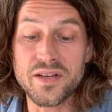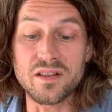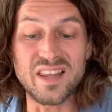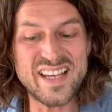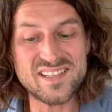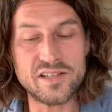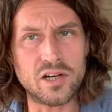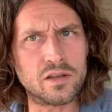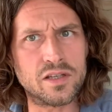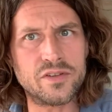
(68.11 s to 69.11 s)
lessen
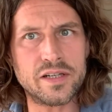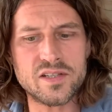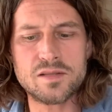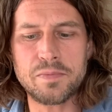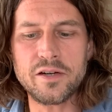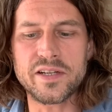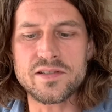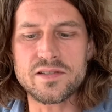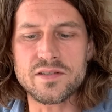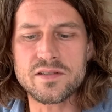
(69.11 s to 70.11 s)
our living
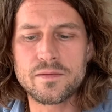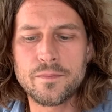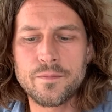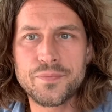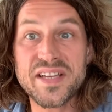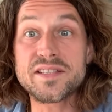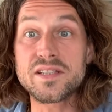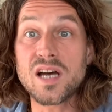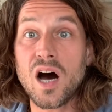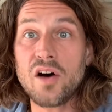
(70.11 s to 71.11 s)
experiences? It's a
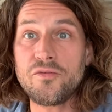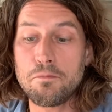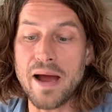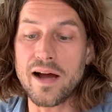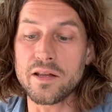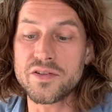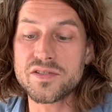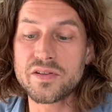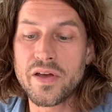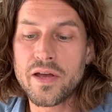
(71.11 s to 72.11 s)
tough balance.